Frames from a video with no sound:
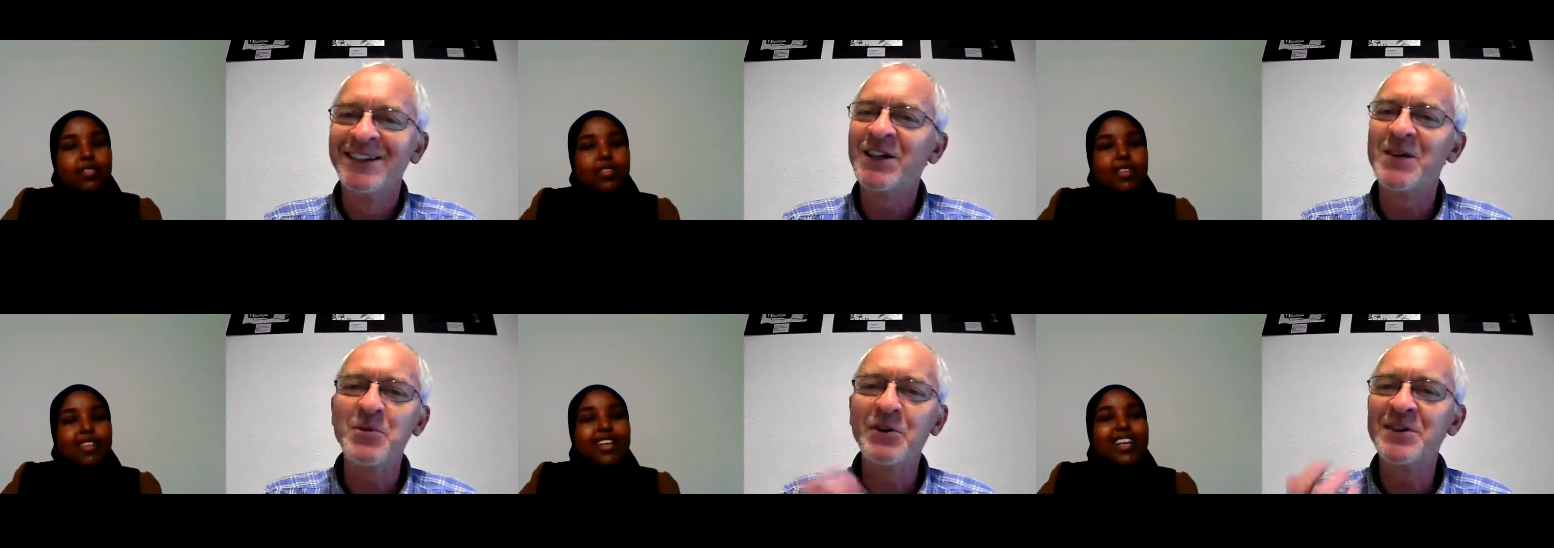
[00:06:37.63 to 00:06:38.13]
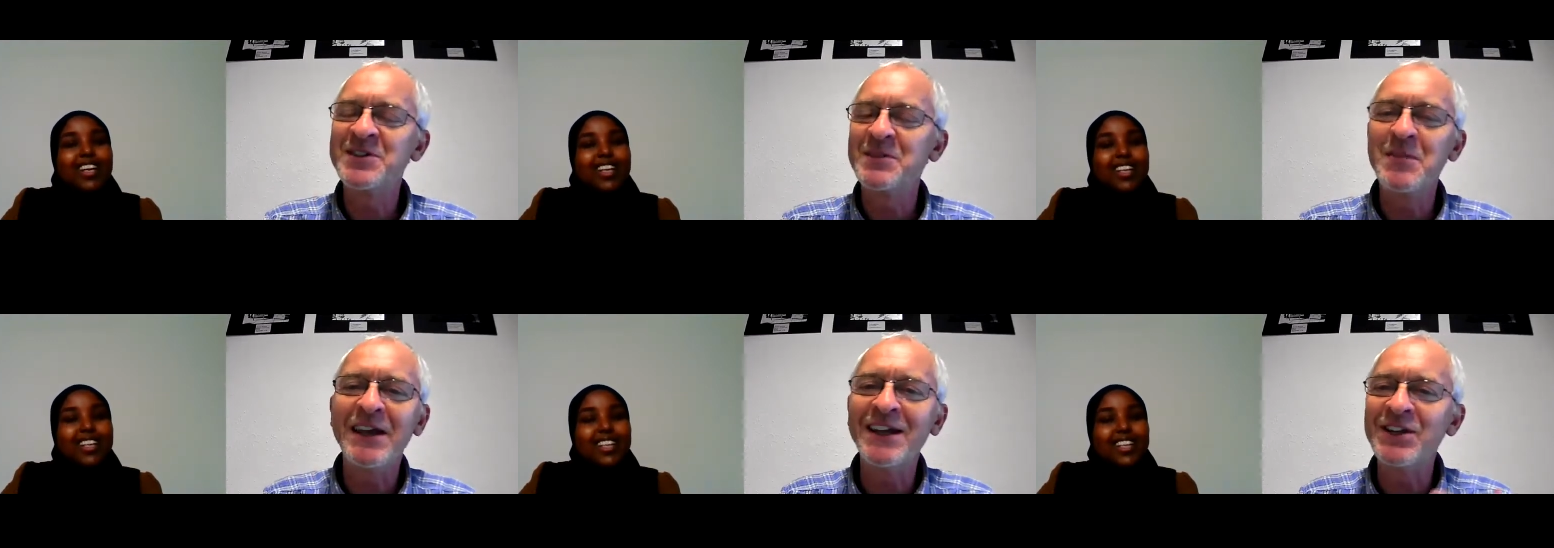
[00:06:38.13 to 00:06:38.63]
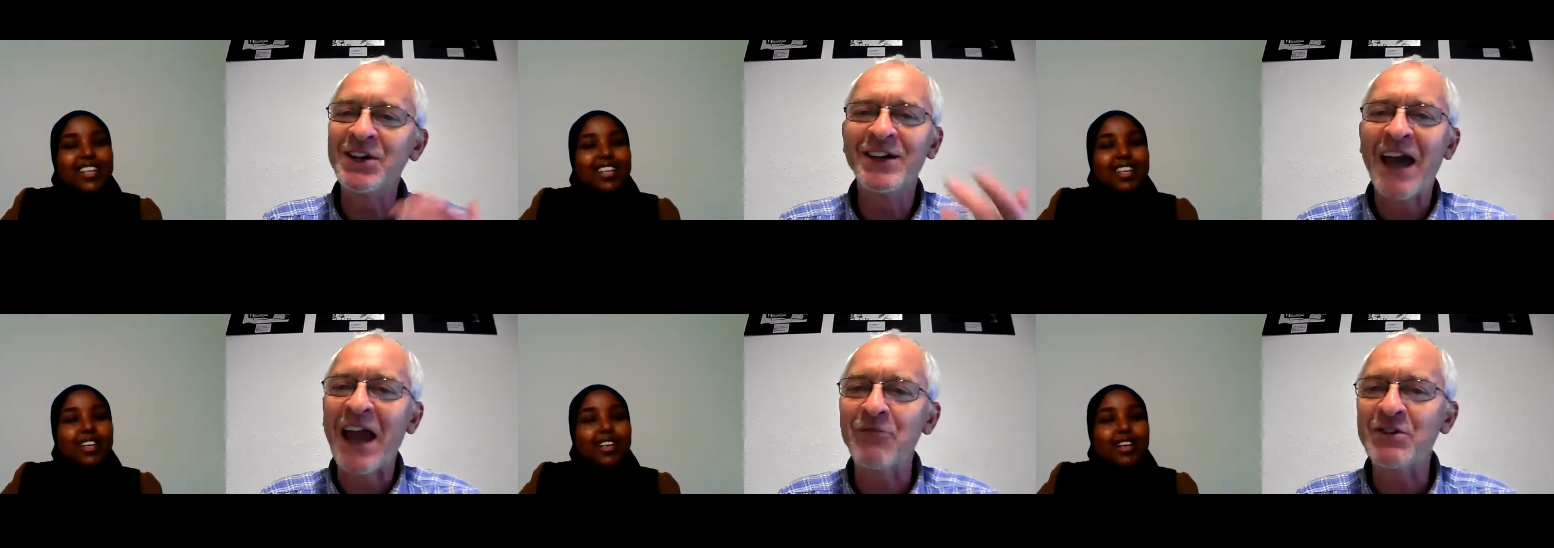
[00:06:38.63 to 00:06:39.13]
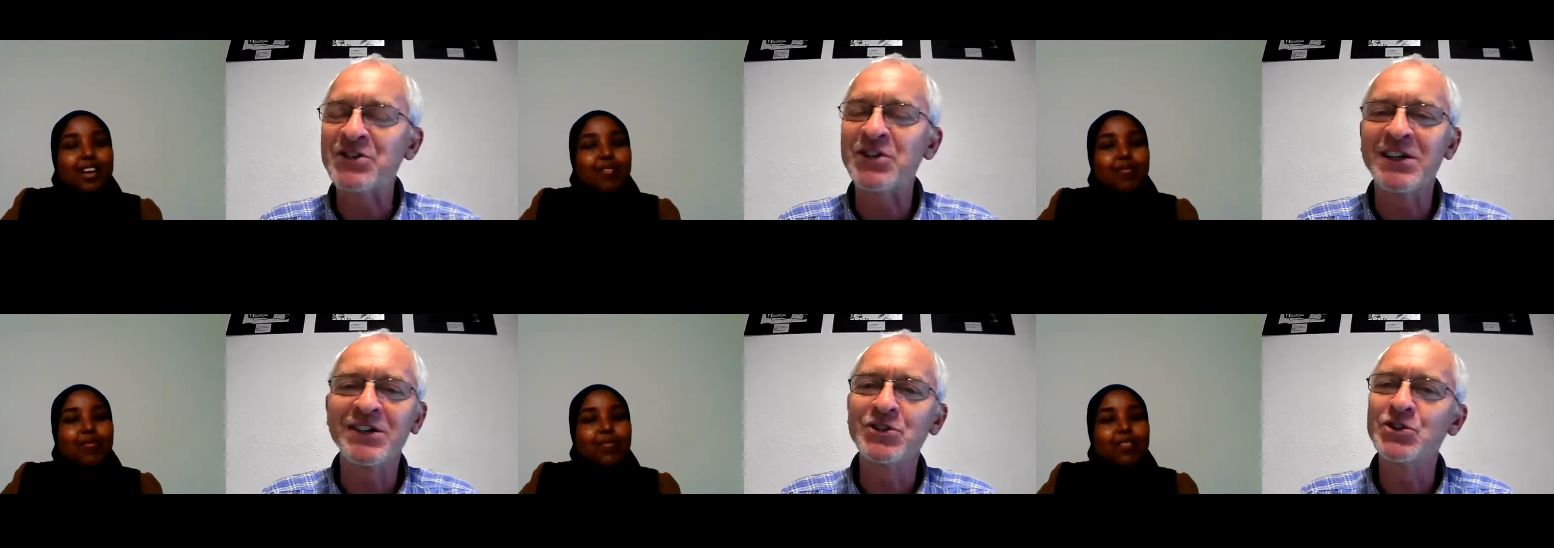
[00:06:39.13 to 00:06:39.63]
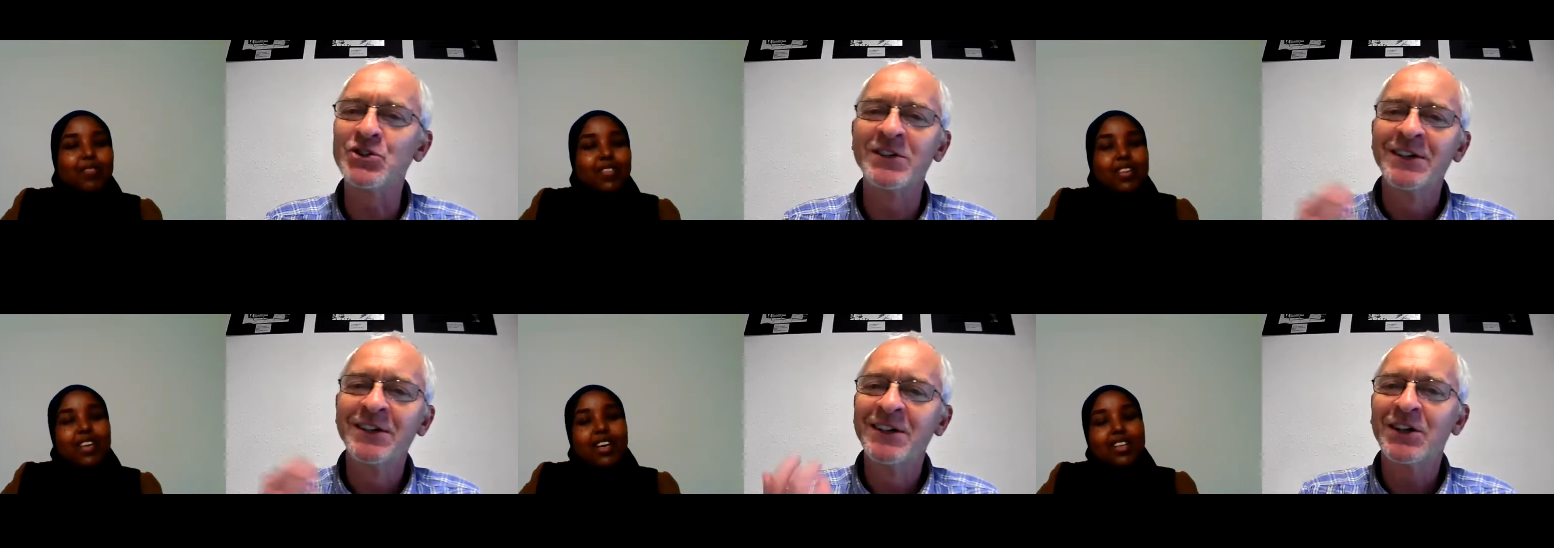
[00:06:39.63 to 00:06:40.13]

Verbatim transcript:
Speaker 1: community media, heritage, yes,